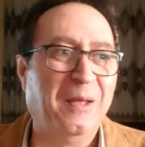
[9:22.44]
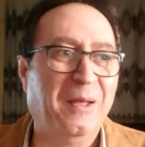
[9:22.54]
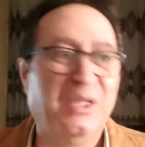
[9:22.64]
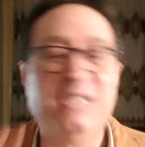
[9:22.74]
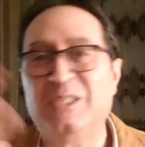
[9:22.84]

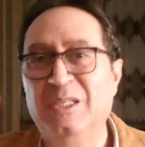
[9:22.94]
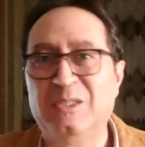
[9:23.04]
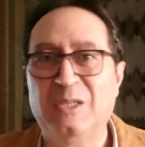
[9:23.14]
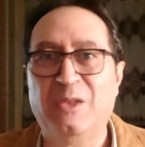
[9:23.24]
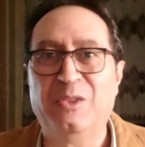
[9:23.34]
This
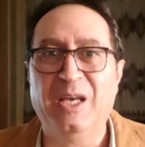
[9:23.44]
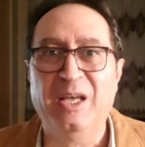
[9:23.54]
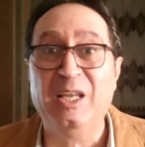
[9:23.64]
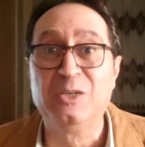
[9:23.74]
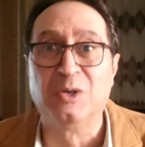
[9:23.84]
is the
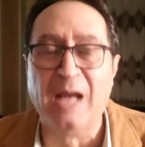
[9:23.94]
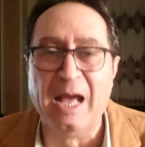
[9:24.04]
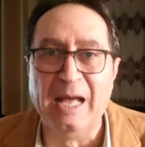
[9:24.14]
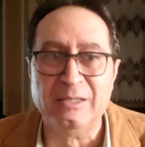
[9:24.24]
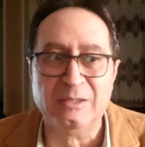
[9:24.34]
lecture
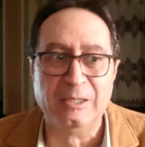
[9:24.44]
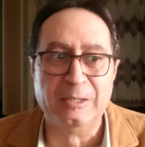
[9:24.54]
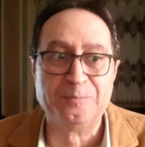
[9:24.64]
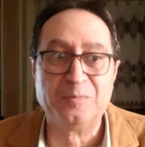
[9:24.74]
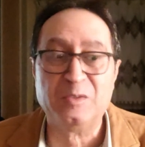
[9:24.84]
and
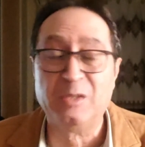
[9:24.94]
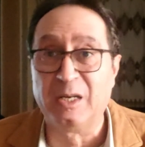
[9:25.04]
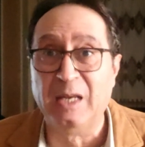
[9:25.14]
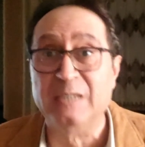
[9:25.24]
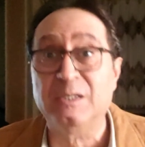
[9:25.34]
the
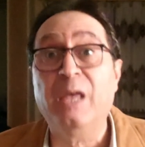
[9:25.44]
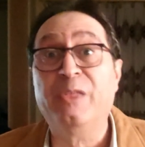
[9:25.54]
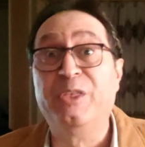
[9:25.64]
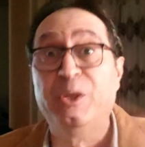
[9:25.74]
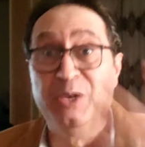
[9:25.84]
class,
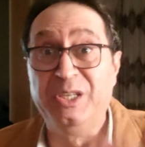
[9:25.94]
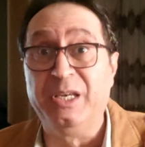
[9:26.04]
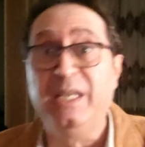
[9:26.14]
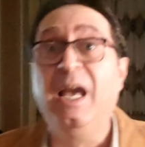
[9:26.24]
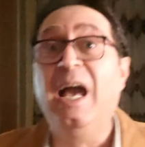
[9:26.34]

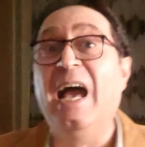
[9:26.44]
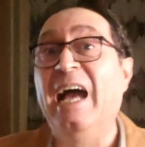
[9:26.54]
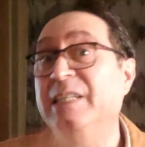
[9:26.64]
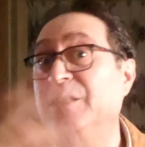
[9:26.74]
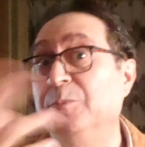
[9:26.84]
theoretically
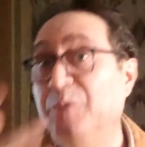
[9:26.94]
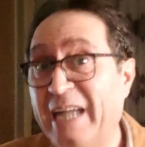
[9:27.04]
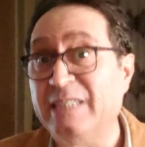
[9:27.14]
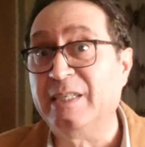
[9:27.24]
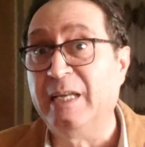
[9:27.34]
and
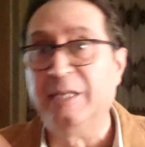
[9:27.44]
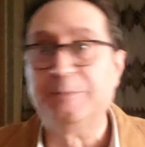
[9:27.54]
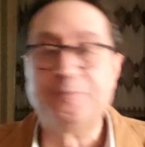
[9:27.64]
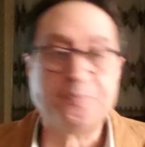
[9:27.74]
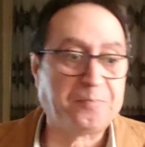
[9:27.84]
practically.
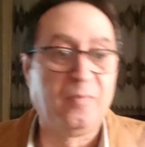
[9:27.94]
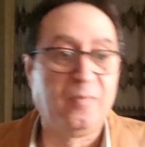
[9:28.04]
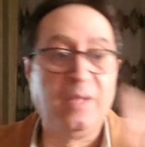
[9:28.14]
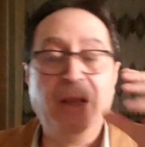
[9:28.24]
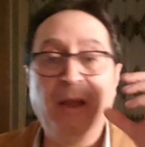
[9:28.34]

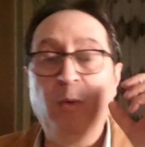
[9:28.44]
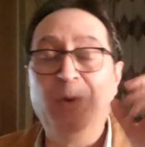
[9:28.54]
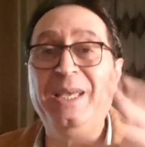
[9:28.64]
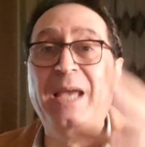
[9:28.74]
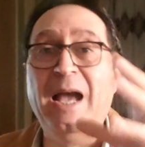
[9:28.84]

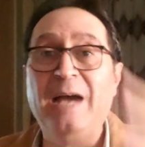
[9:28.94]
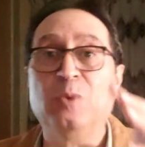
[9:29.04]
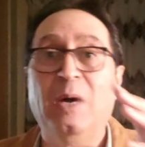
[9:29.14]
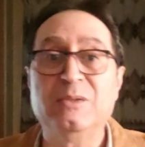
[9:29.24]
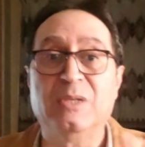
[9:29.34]
We have
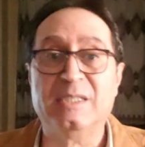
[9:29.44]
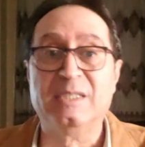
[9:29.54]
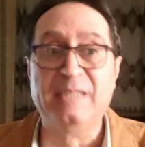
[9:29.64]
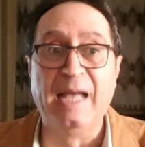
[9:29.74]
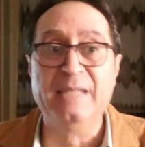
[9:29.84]
to
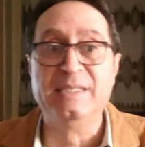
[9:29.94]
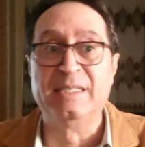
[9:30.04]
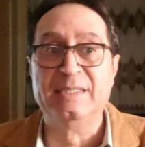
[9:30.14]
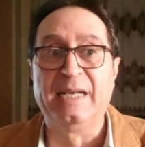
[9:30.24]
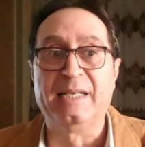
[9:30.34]
understand
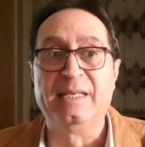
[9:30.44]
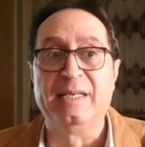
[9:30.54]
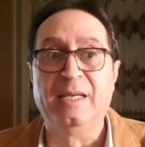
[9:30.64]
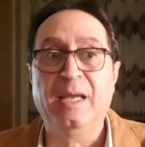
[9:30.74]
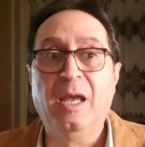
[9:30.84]

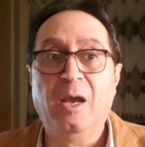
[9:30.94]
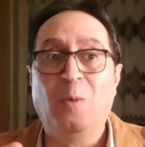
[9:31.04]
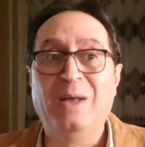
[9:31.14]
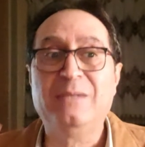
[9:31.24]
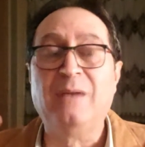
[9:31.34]
exactly
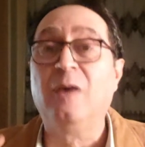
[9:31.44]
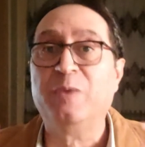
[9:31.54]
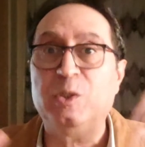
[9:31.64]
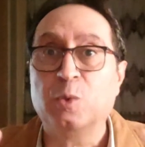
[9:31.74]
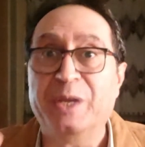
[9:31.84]
what are
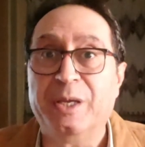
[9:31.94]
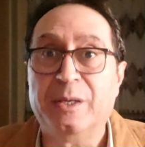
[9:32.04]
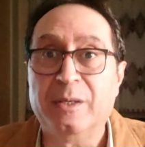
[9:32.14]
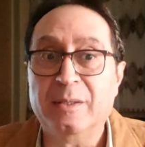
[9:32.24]
we doing